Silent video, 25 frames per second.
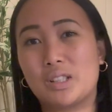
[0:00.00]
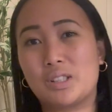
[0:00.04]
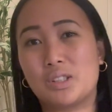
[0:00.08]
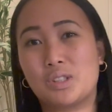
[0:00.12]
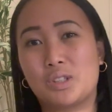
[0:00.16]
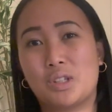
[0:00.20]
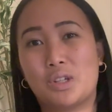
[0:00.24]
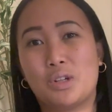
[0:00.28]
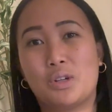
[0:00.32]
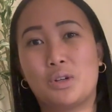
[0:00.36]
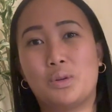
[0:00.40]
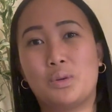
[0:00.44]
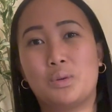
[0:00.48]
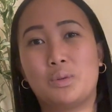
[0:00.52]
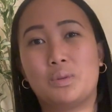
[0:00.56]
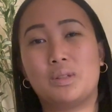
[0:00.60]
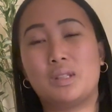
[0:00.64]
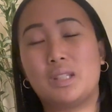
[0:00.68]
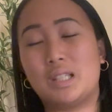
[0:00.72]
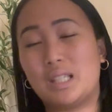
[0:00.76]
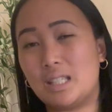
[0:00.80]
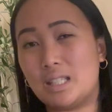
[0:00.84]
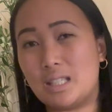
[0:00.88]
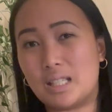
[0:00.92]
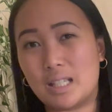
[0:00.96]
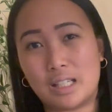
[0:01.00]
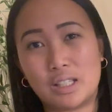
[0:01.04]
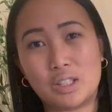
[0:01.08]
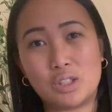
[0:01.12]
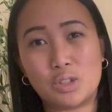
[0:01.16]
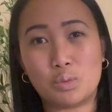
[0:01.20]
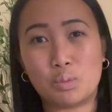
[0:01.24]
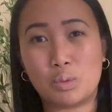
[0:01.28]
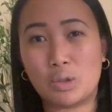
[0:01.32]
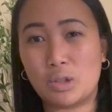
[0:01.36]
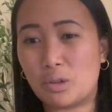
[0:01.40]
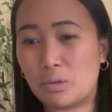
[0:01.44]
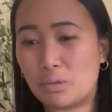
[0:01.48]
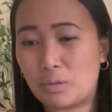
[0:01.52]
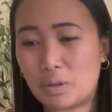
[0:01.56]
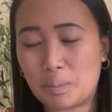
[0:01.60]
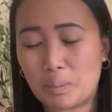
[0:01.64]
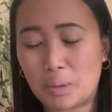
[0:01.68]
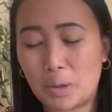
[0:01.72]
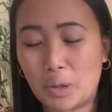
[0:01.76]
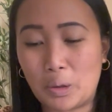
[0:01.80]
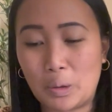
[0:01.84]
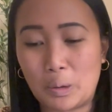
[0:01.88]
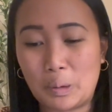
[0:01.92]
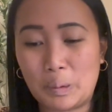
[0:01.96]
So he does work from
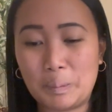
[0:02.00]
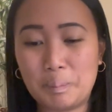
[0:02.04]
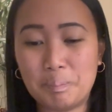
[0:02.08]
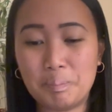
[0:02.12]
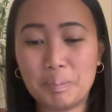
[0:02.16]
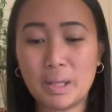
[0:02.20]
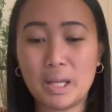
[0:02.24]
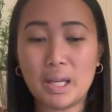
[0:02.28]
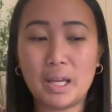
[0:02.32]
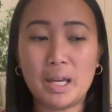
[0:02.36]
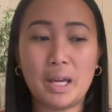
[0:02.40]
home,